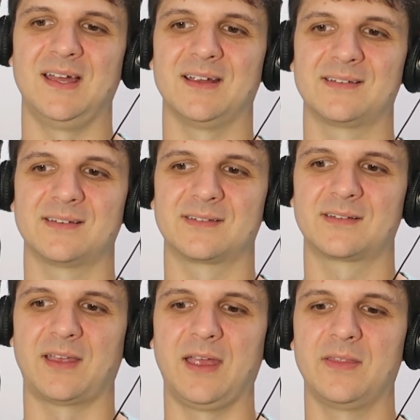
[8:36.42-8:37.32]
Yikes, a
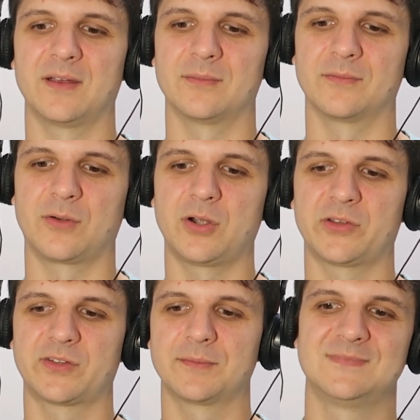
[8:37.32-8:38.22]
scathing
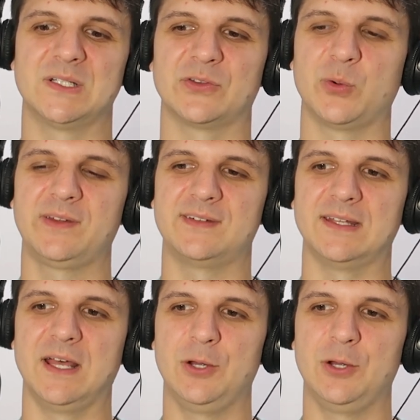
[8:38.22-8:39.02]
verse. A little twisted,